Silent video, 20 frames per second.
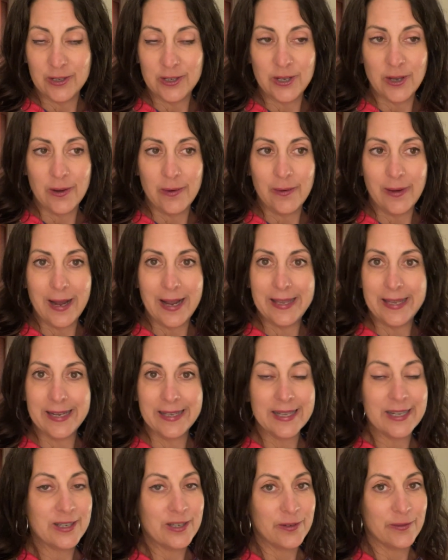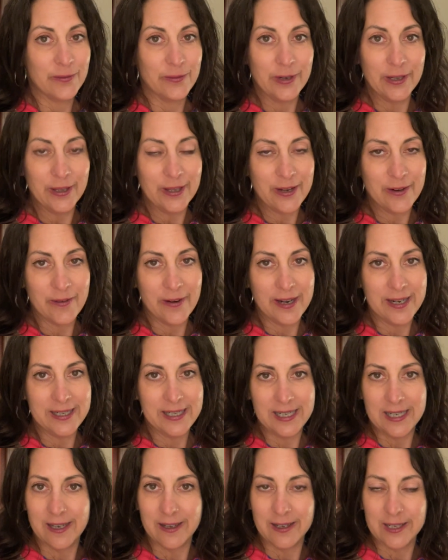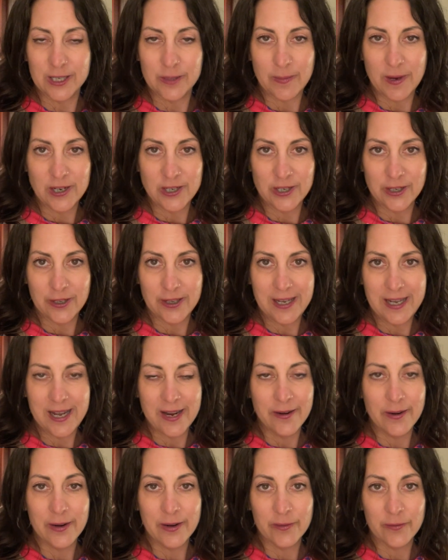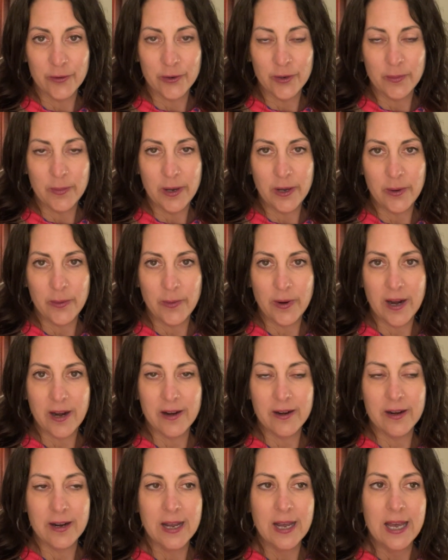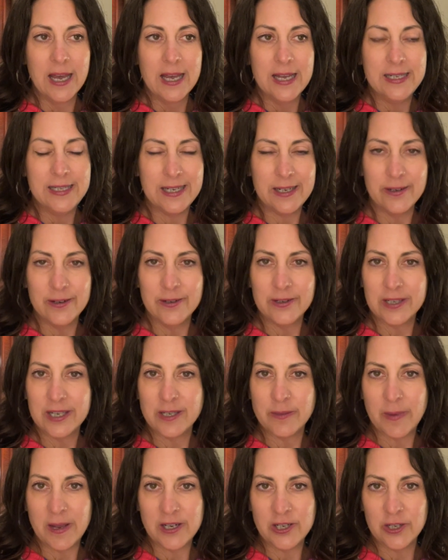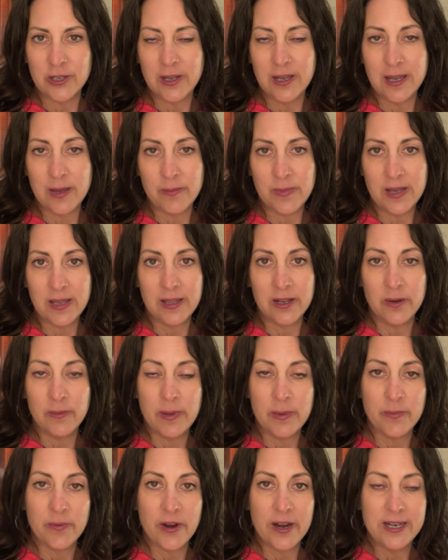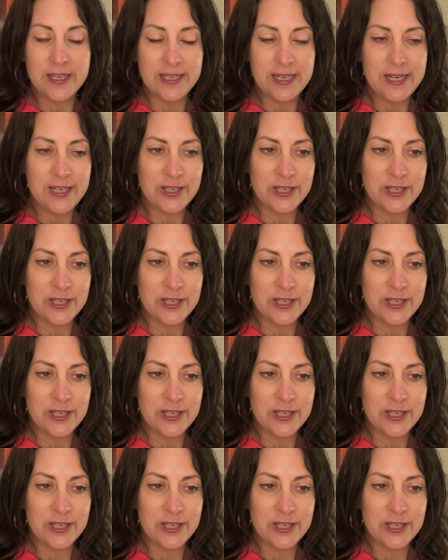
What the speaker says: So I think that's a really great deal, especially here in Aruba where dinners especially can be a little bit pricey.